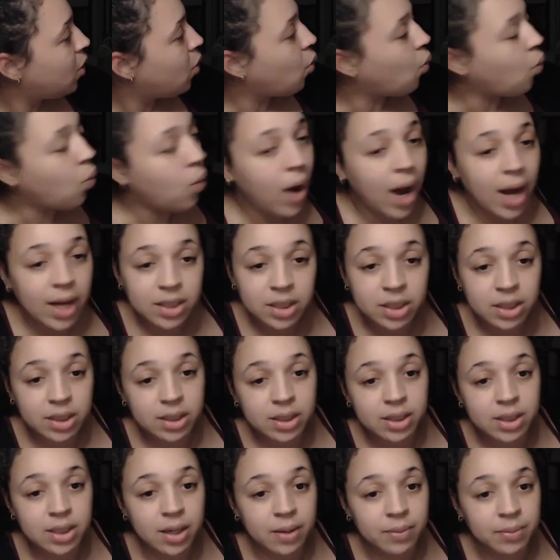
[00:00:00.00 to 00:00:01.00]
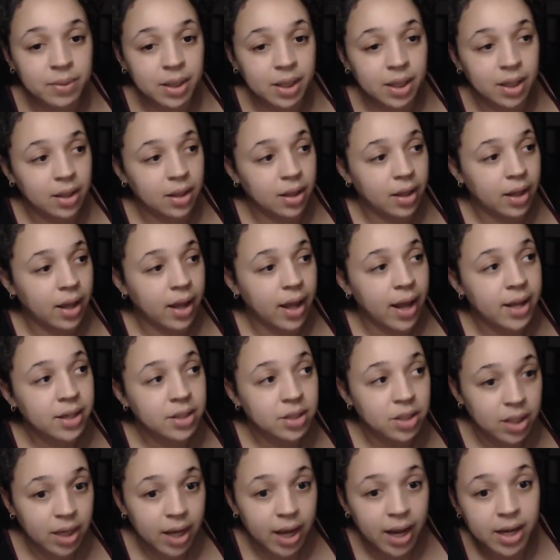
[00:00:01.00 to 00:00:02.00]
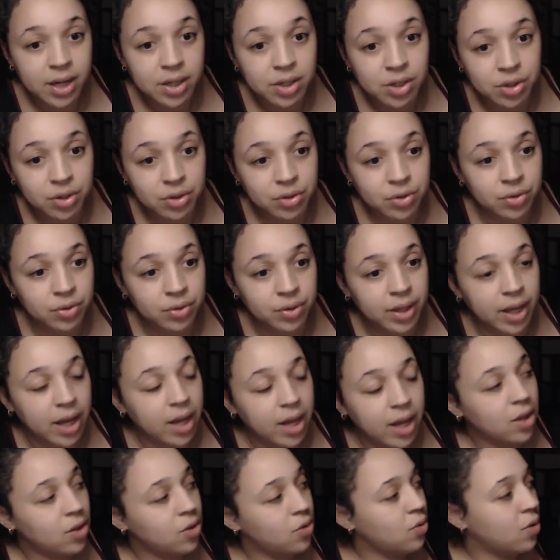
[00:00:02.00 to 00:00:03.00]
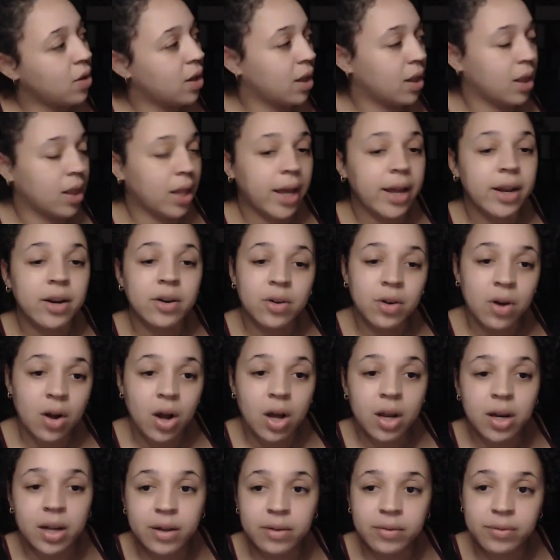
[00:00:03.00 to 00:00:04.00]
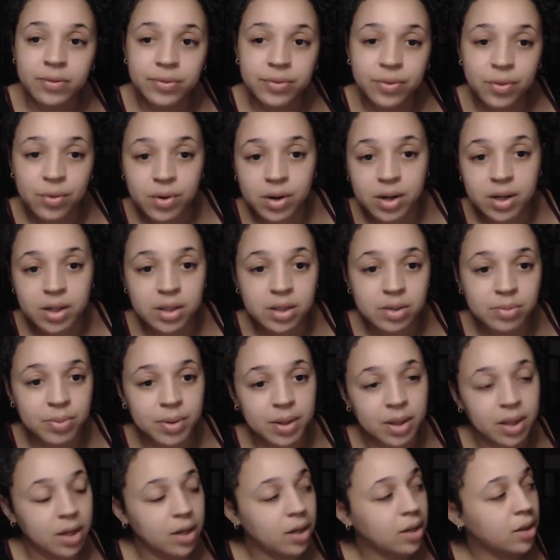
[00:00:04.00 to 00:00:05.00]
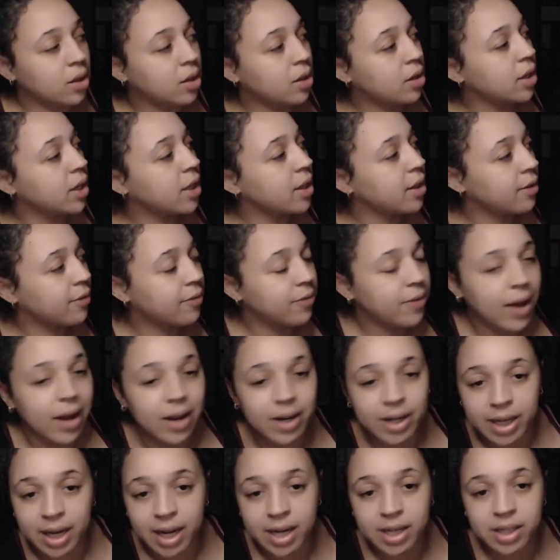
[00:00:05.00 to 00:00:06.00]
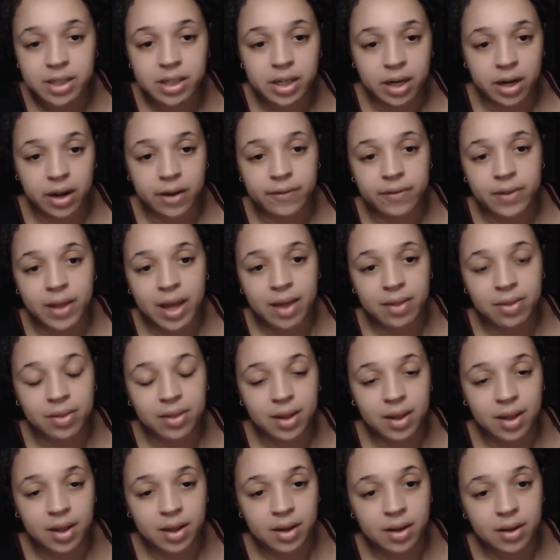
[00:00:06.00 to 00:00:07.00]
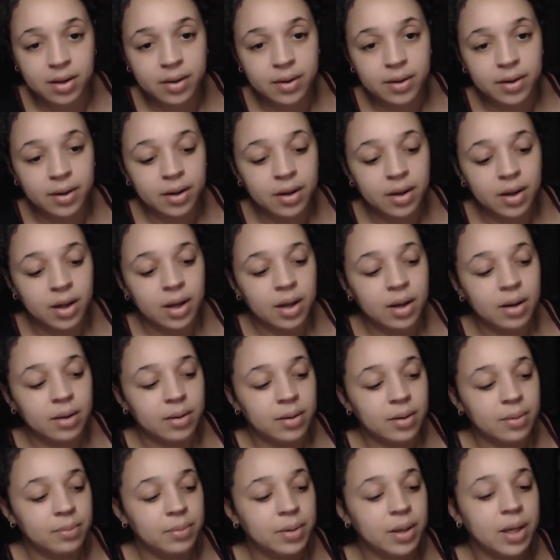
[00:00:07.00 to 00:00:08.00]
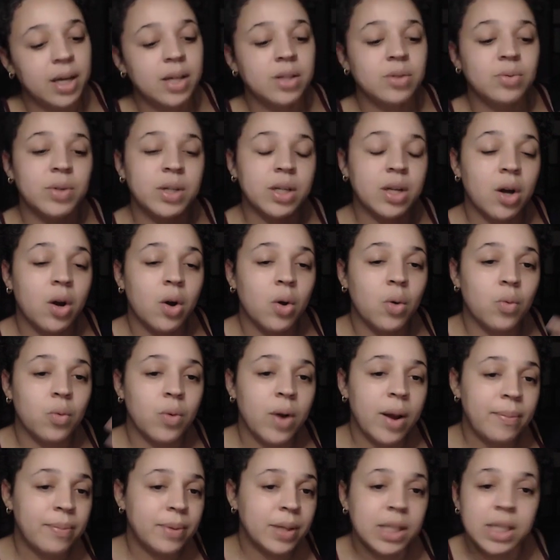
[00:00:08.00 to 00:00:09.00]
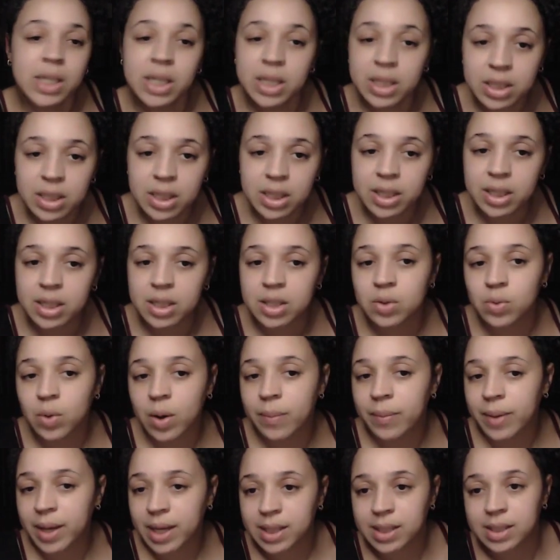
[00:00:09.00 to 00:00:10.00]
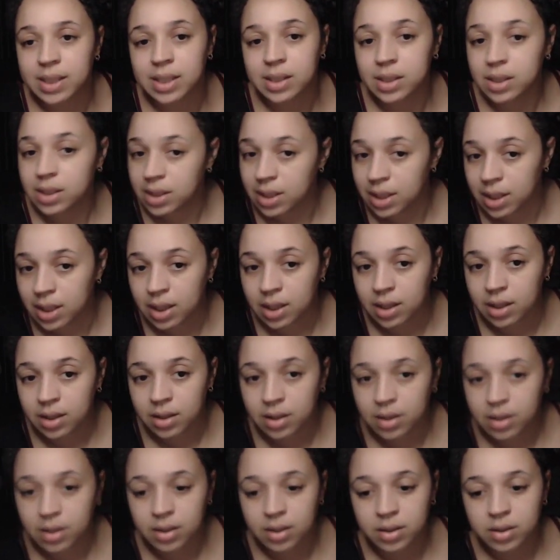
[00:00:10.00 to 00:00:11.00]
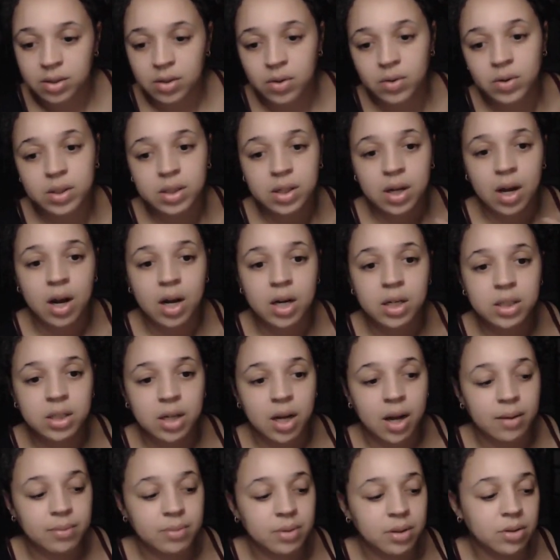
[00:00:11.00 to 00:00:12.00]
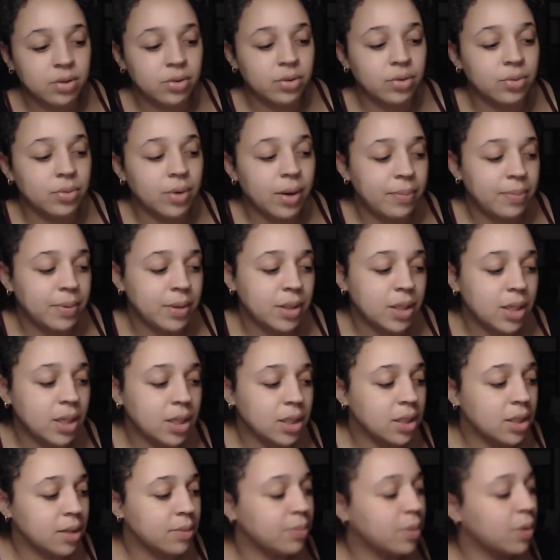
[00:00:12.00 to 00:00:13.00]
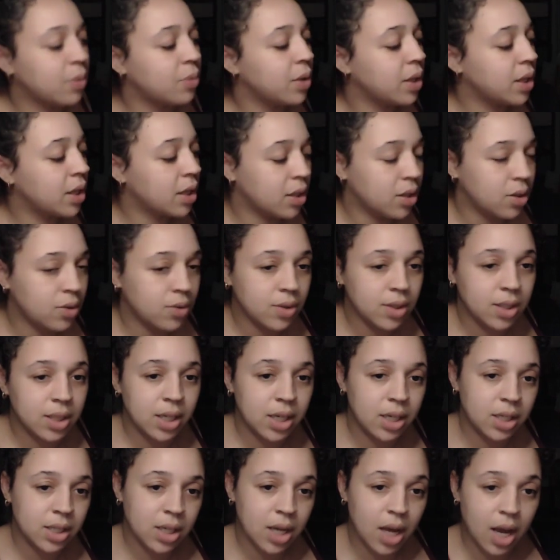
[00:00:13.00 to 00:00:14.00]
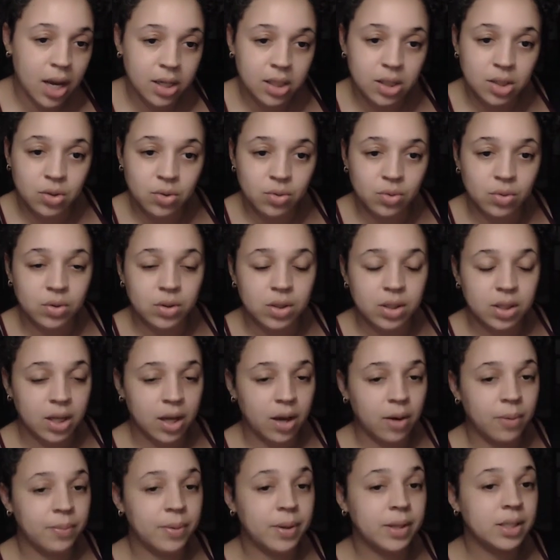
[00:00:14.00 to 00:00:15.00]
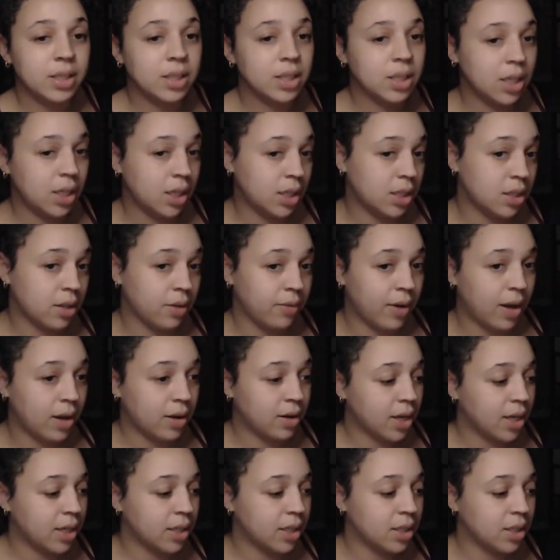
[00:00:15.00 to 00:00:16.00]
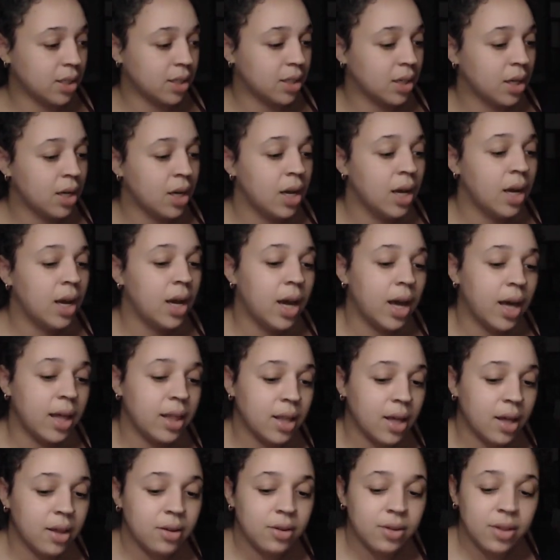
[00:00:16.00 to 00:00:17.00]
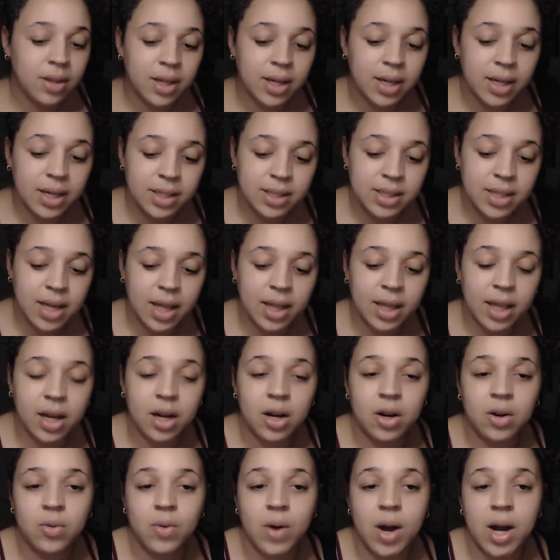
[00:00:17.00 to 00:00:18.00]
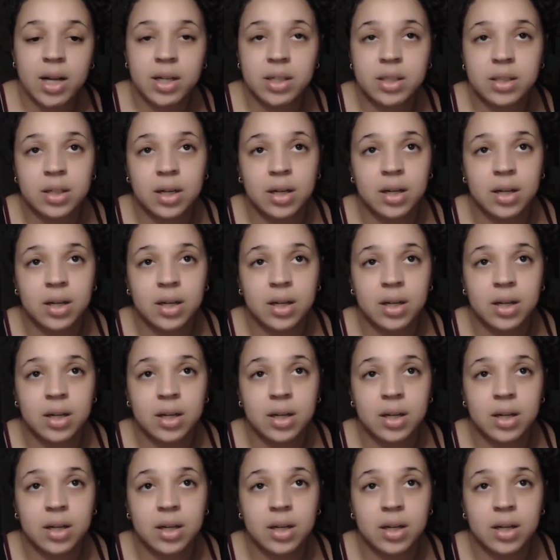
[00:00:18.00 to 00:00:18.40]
watching something educational that you can later on enforce, but they're learning the foundation of that thing because we know repetition is what makes it stick. So it's our job to do the repetition, but we can use these kind of tools to help us teach the foundation. Another thing is I let her watch